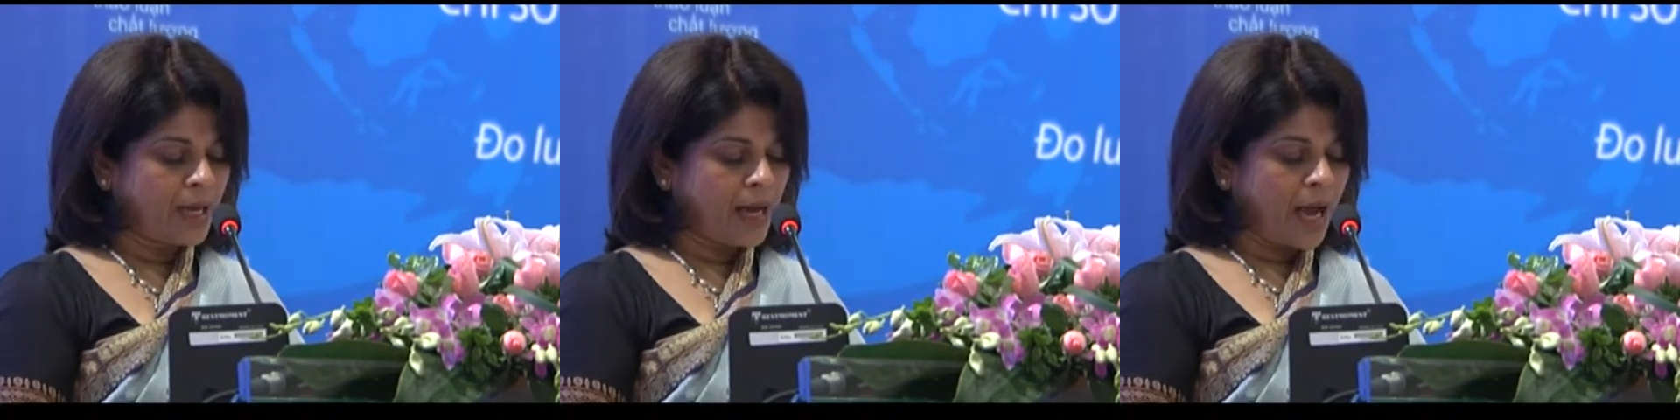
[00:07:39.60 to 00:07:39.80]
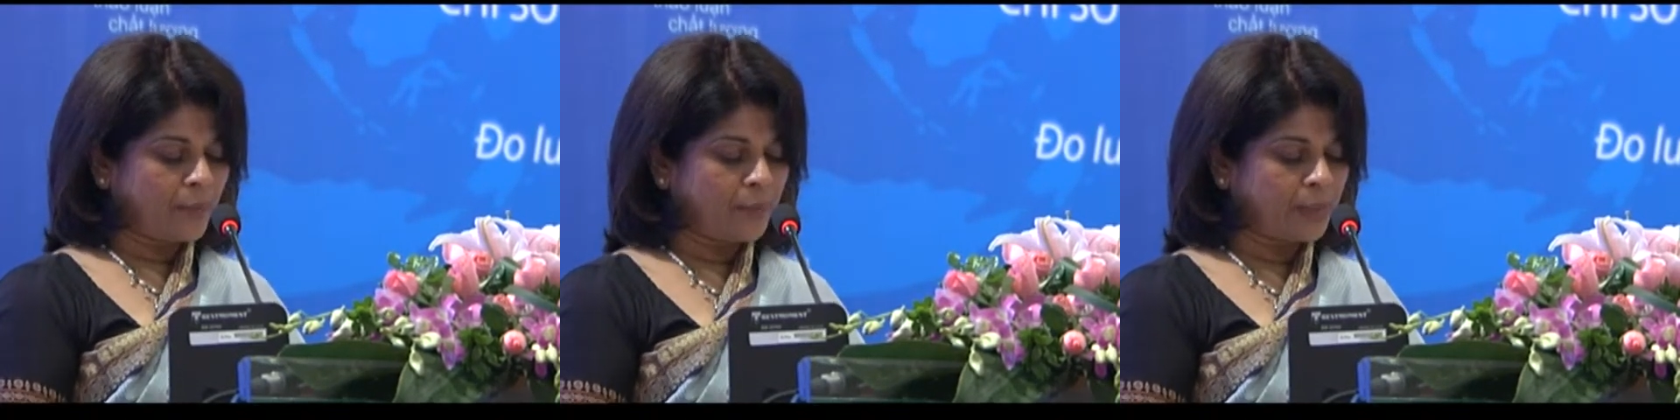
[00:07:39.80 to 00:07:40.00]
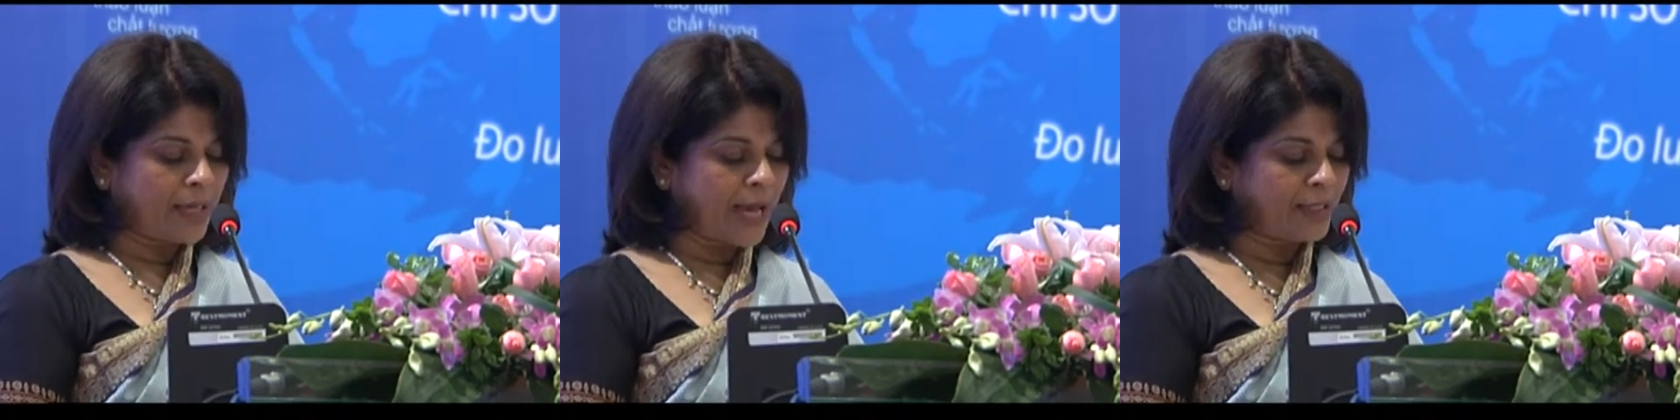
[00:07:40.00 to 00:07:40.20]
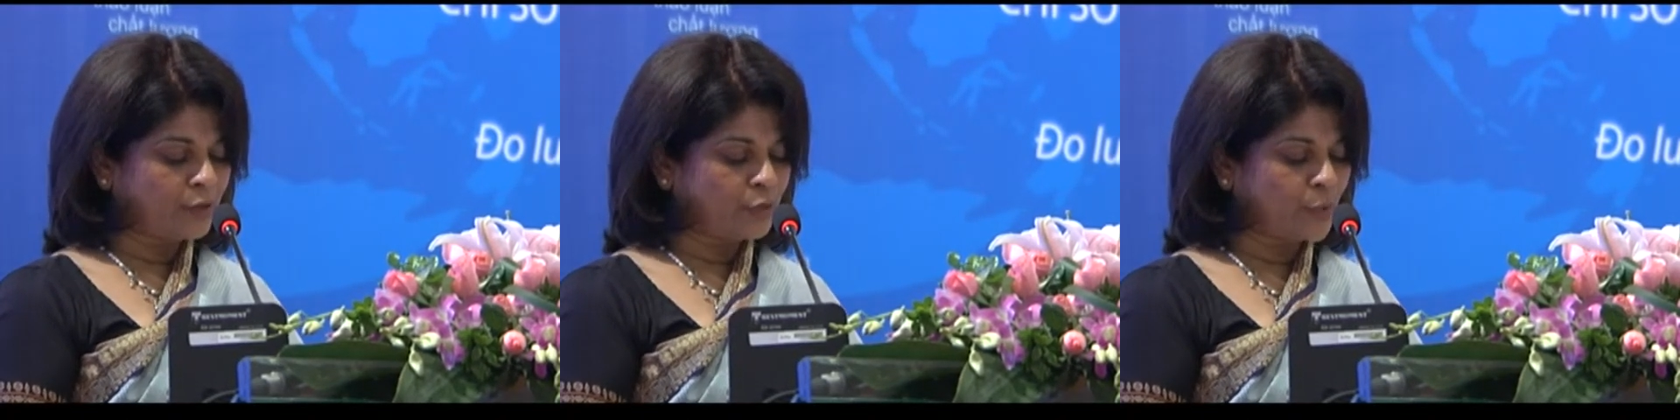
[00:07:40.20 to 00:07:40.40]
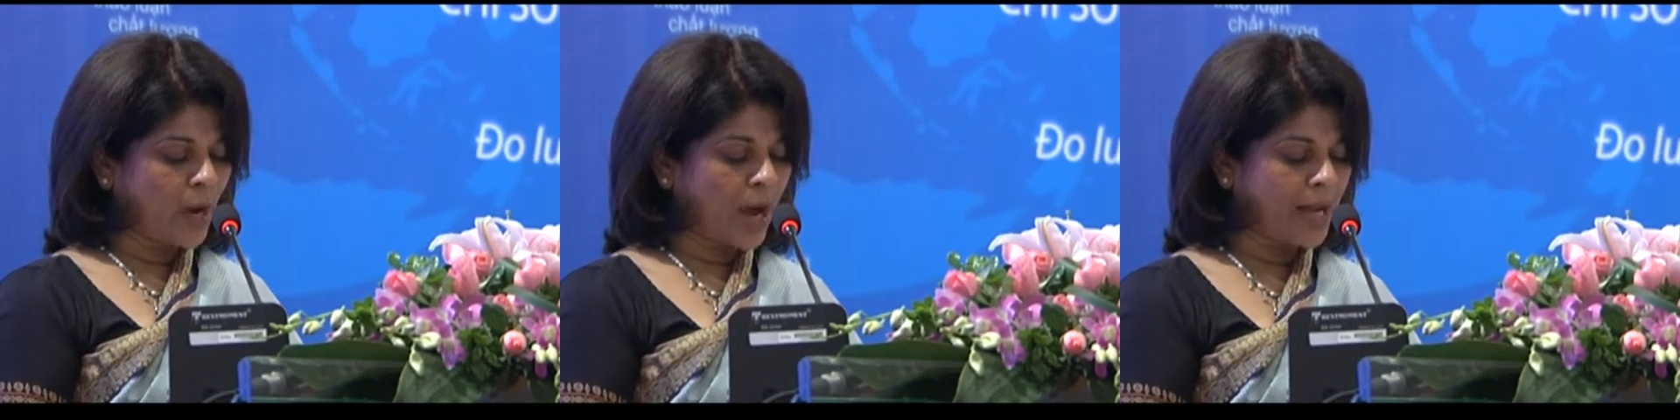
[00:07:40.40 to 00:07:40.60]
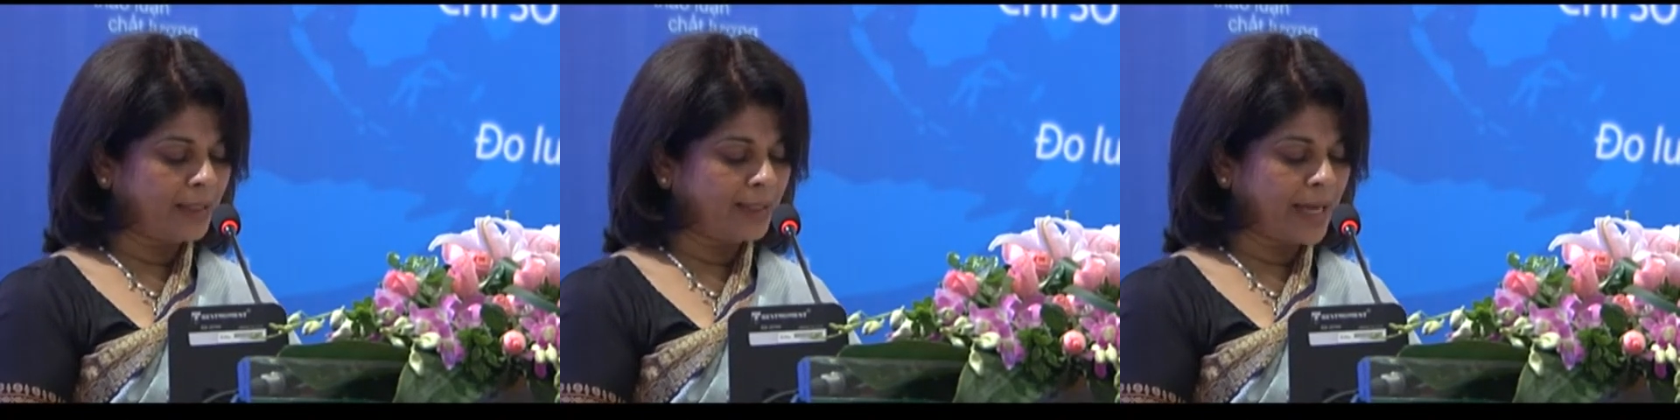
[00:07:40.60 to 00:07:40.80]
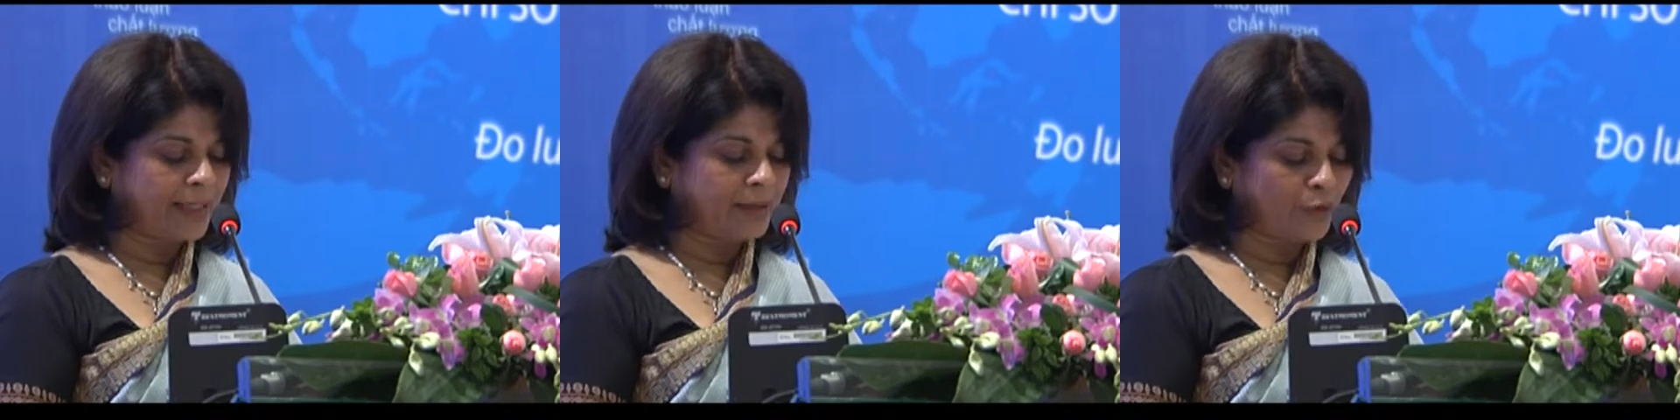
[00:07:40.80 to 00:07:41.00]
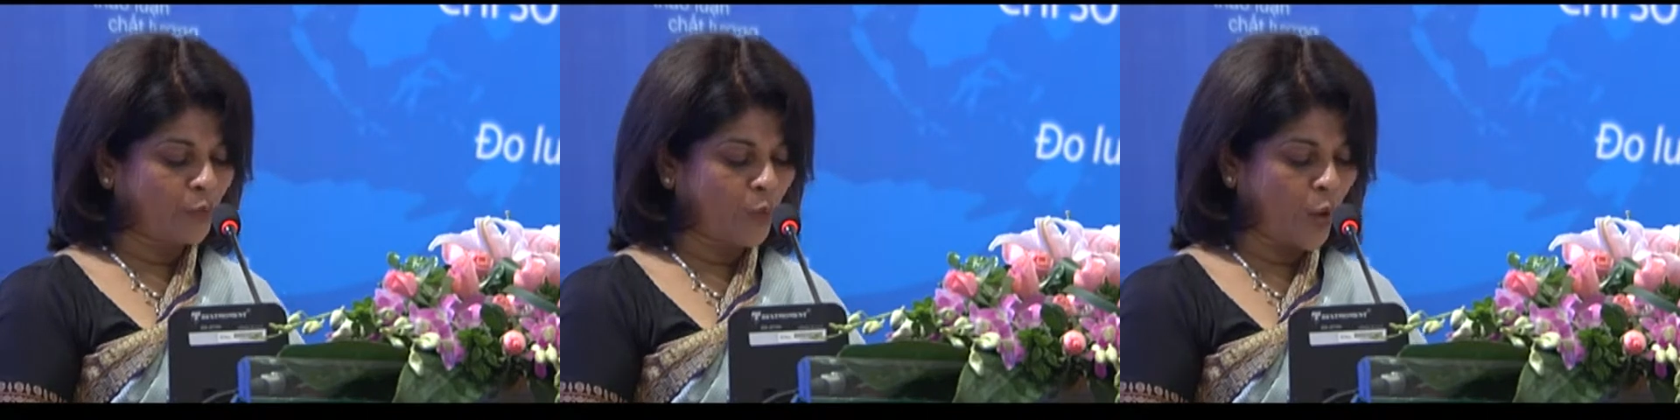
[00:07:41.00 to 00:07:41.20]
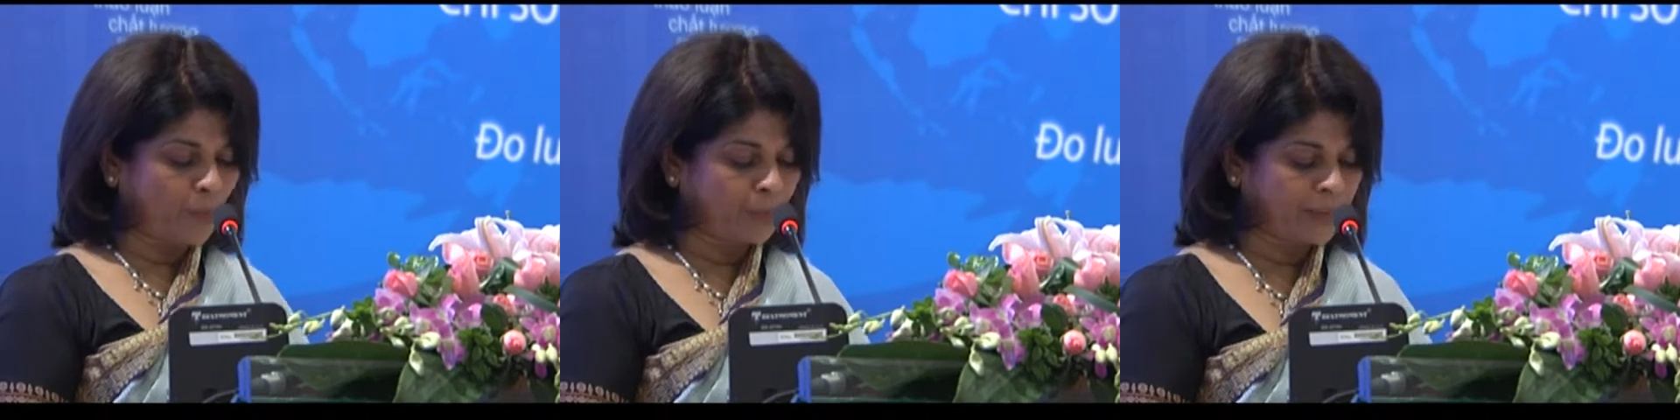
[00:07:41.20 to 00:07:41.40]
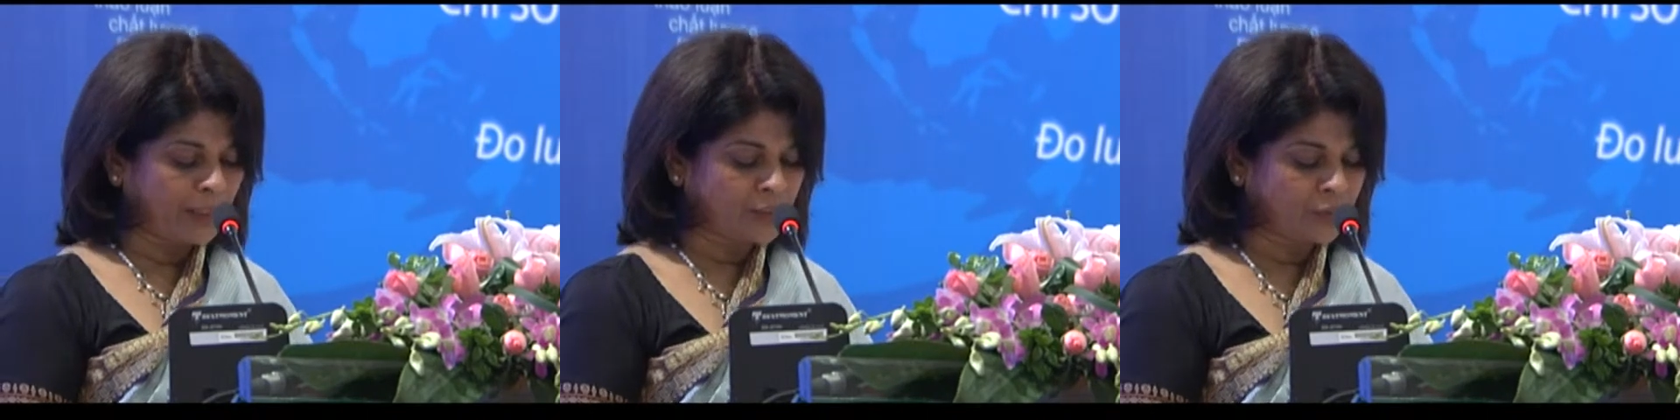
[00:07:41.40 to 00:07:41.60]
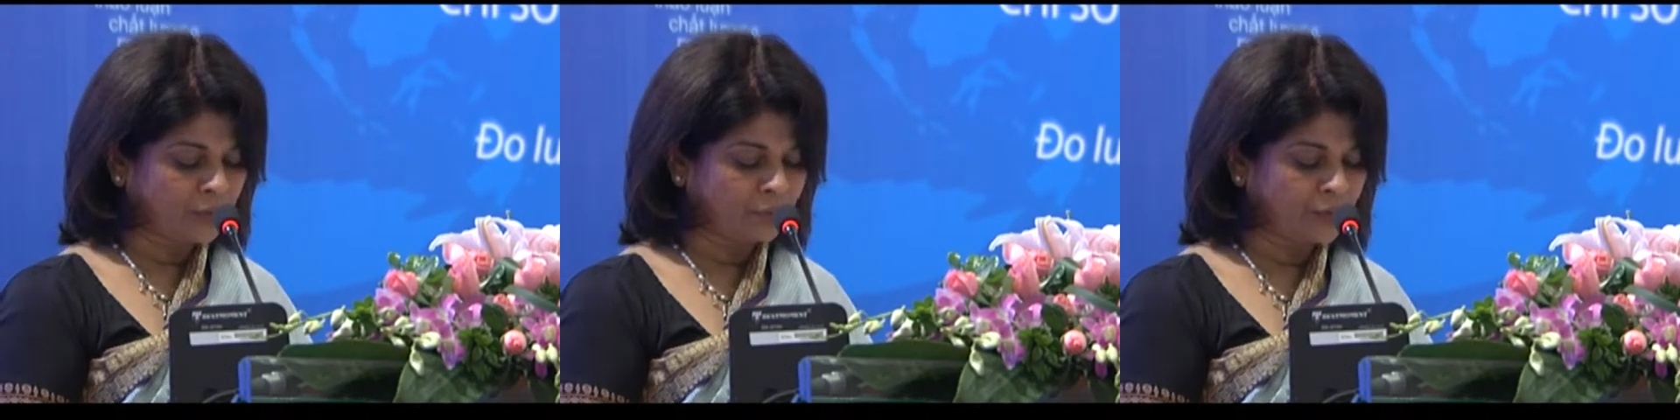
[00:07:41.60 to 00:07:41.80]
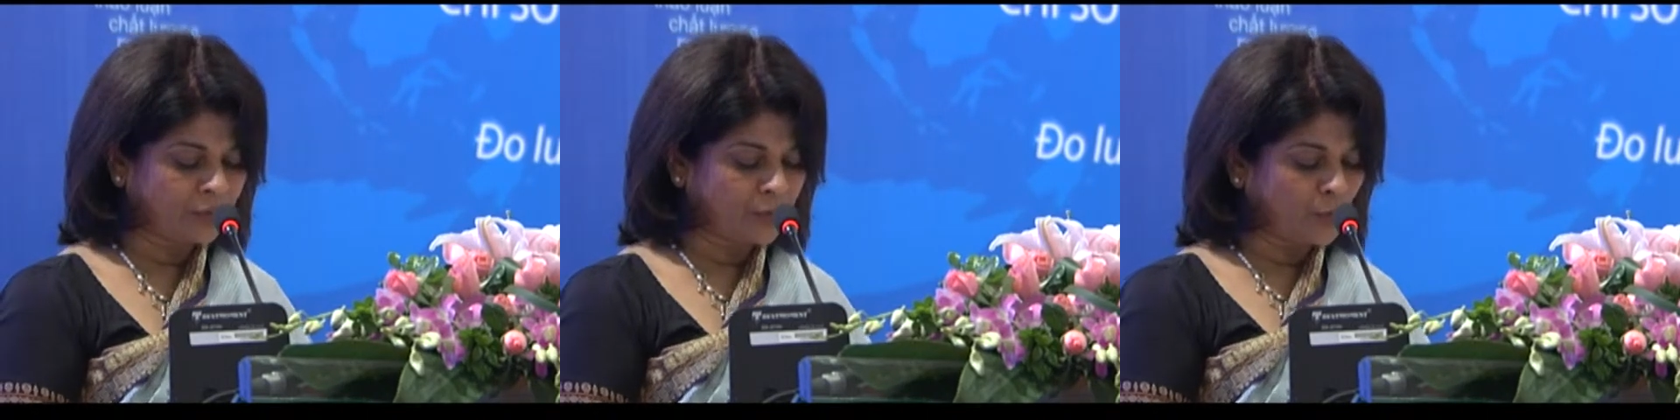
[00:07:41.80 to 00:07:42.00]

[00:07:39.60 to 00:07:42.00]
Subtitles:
I would like to highlight the cooperation with